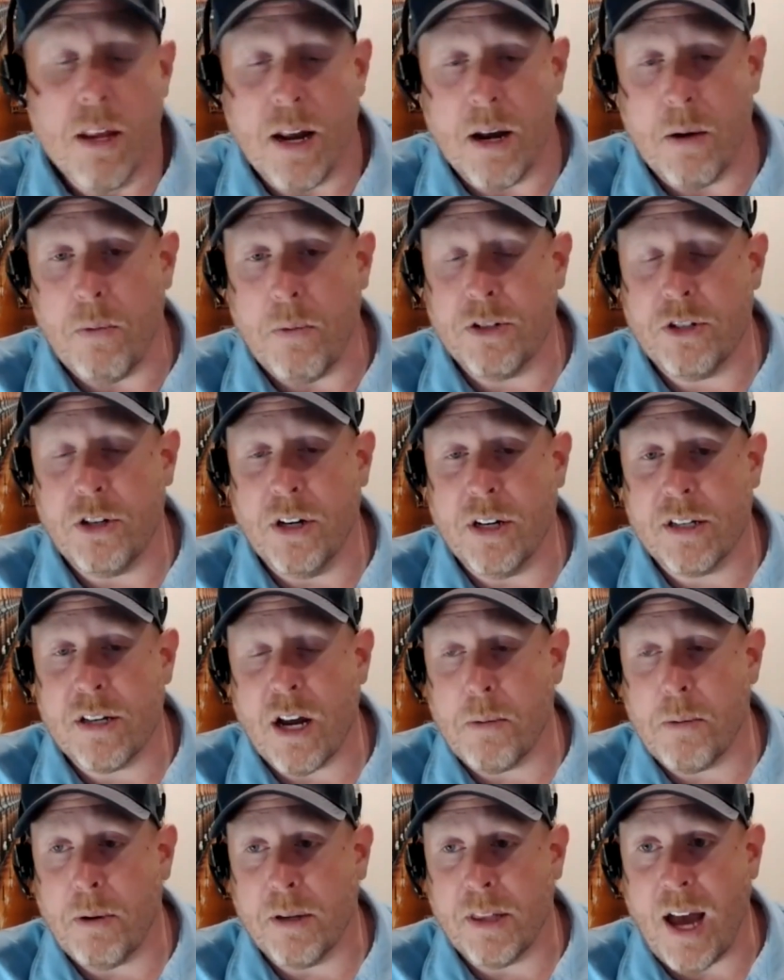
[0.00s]
And I want you to
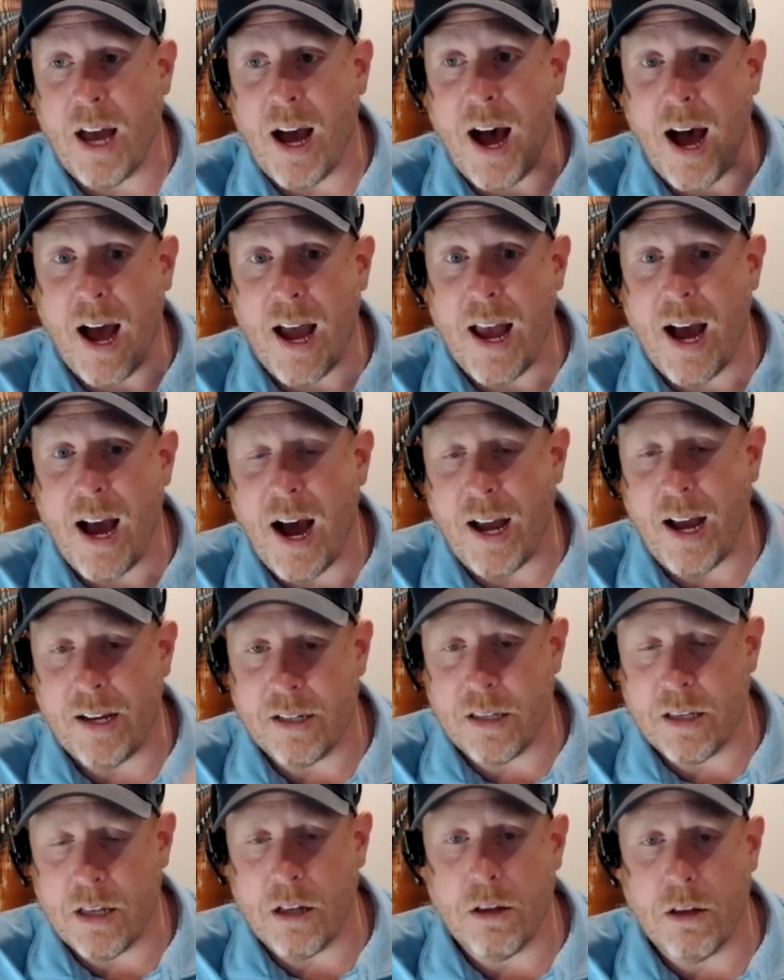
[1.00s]
talk about the high highs
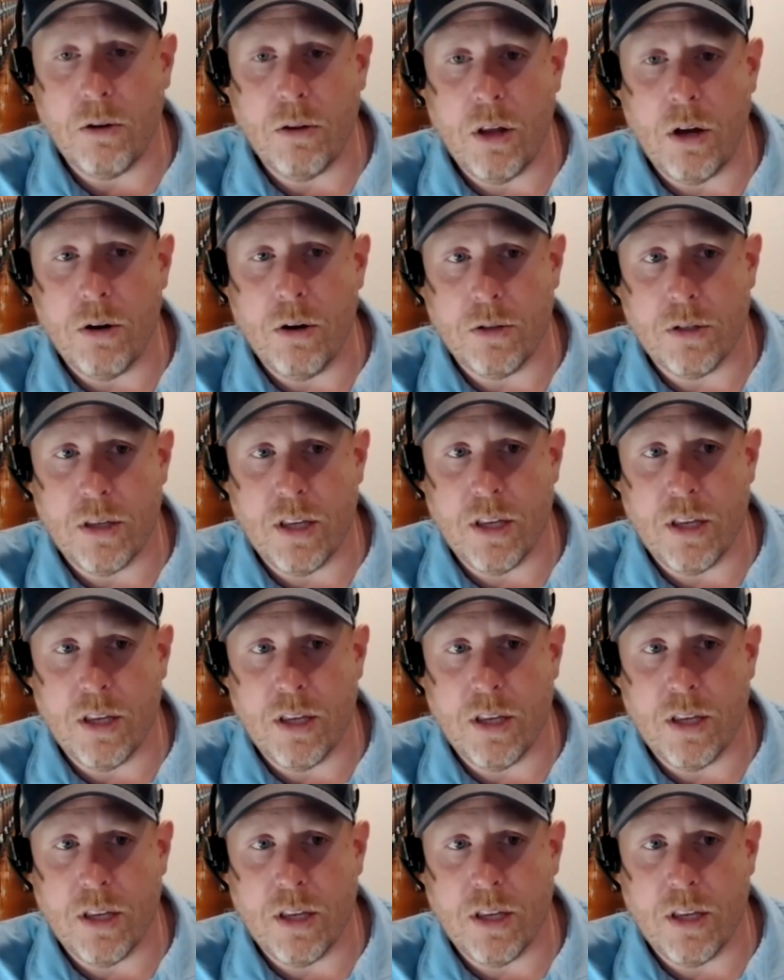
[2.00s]
and the low lows.